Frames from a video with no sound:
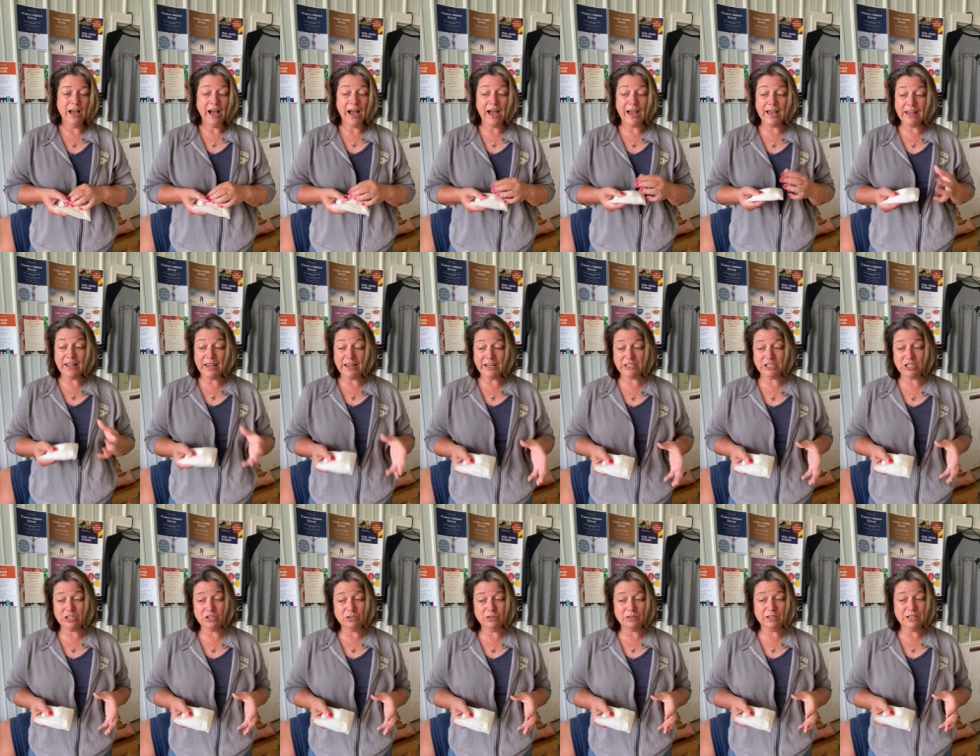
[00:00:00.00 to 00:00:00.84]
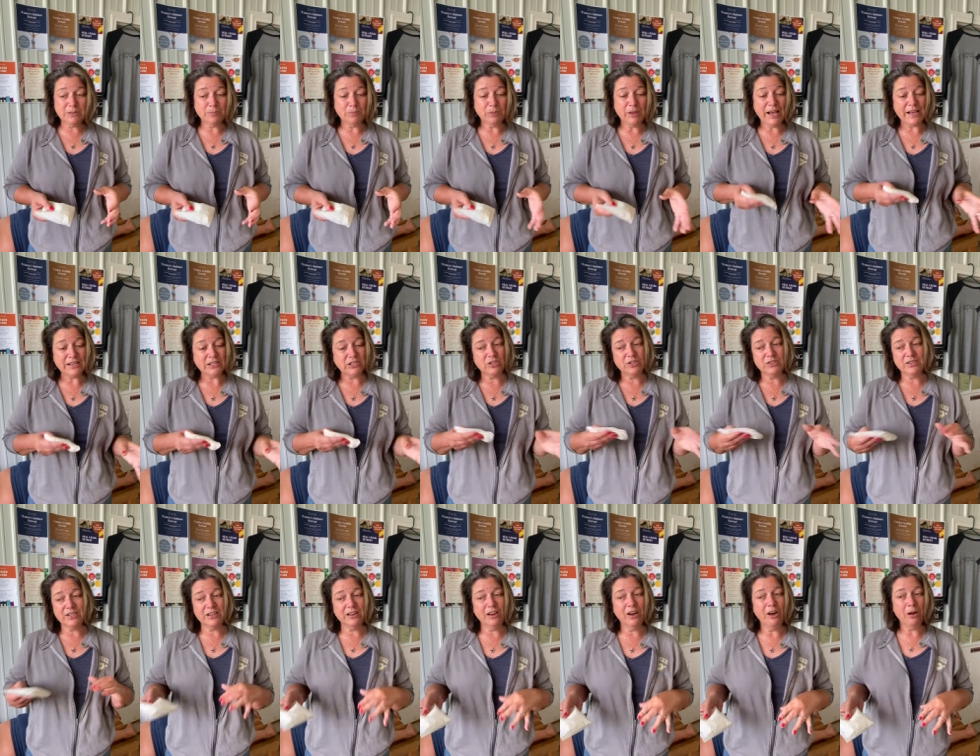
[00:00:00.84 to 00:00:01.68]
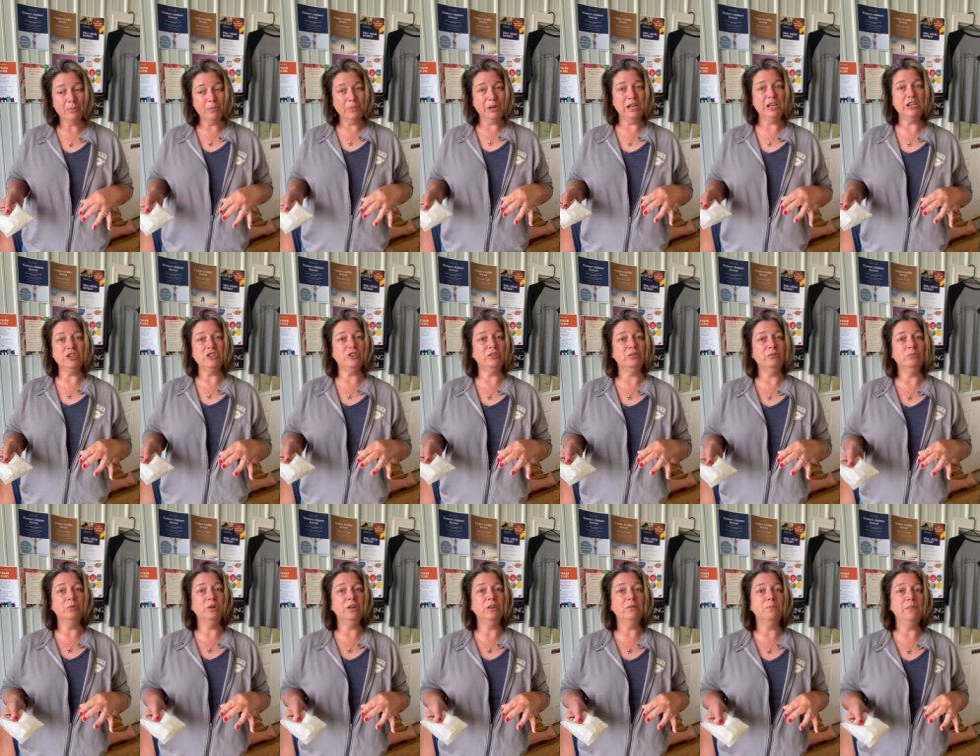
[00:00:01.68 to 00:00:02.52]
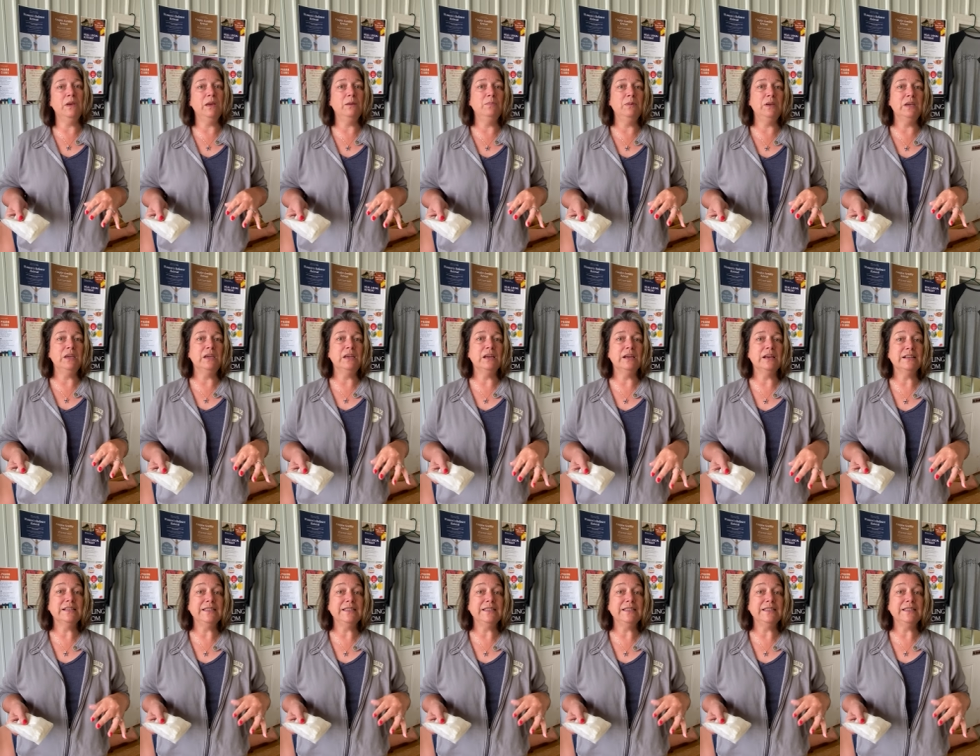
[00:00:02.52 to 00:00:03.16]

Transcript: I like to do these plasters in combination with maybe